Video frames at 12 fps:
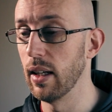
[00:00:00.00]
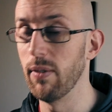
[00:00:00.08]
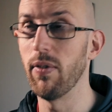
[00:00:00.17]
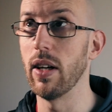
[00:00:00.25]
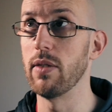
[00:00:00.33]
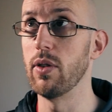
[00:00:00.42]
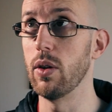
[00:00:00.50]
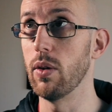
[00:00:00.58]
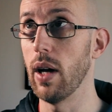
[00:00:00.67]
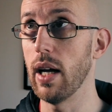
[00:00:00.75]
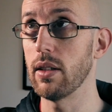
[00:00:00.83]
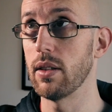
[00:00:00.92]
In fact, if you do
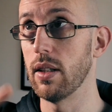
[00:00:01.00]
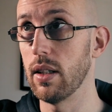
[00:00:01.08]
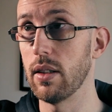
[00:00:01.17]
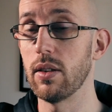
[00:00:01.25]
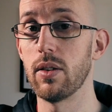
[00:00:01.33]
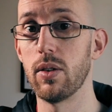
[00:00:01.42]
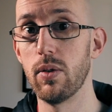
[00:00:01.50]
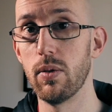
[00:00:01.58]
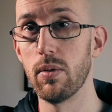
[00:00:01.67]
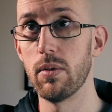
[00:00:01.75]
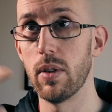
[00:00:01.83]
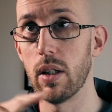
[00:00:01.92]

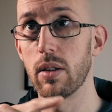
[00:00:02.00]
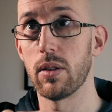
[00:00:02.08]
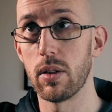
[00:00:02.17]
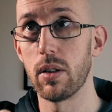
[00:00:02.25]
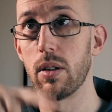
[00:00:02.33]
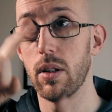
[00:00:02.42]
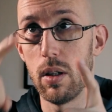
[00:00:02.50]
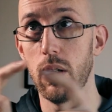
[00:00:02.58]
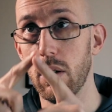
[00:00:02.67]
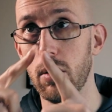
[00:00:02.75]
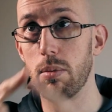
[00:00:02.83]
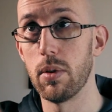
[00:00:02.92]
x
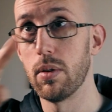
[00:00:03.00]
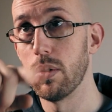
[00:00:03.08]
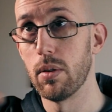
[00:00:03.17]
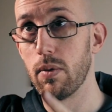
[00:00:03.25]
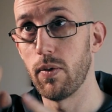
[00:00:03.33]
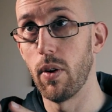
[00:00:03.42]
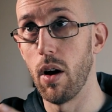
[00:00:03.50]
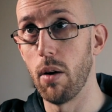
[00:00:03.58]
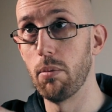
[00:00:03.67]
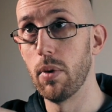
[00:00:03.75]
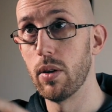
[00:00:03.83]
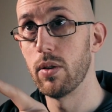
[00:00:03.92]
cubed
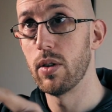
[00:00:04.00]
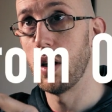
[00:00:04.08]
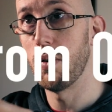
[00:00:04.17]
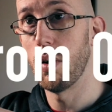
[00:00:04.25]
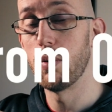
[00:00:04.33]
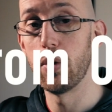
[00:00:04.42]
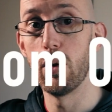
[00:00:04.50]
from 0